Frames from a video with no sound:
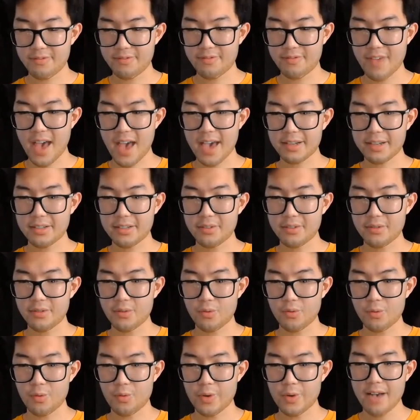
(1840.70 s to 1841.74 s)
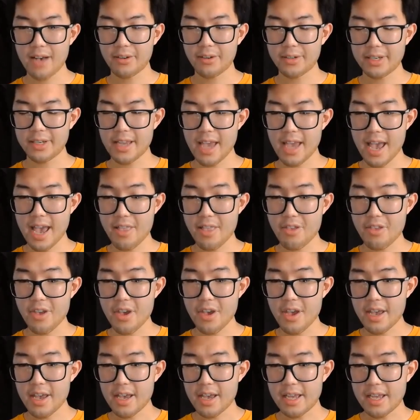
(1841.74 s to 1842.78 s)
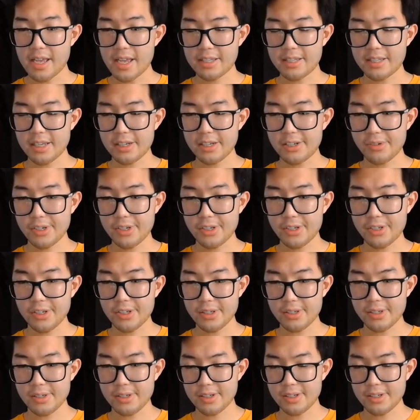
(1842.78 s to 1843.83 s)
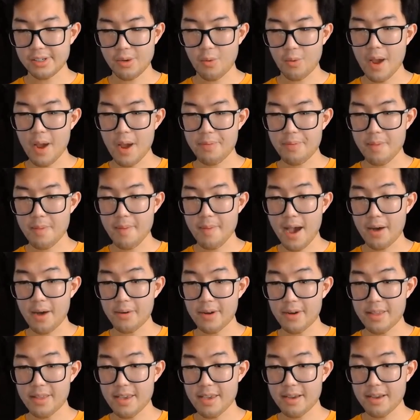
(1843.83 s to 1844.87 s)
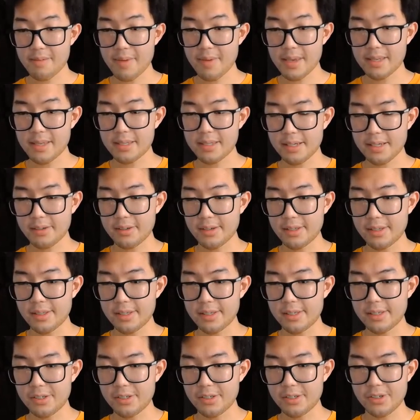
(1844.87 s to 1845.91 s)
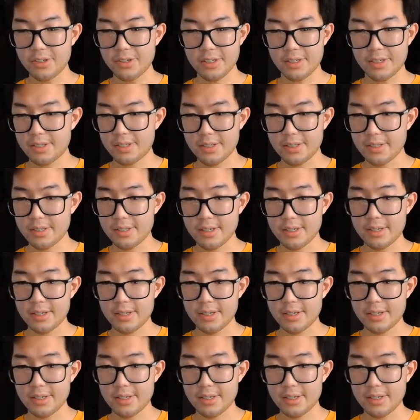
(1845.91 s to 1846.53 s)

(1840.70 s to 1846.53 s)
fact of reality, and essentially just wipe them out. And I think basically this is just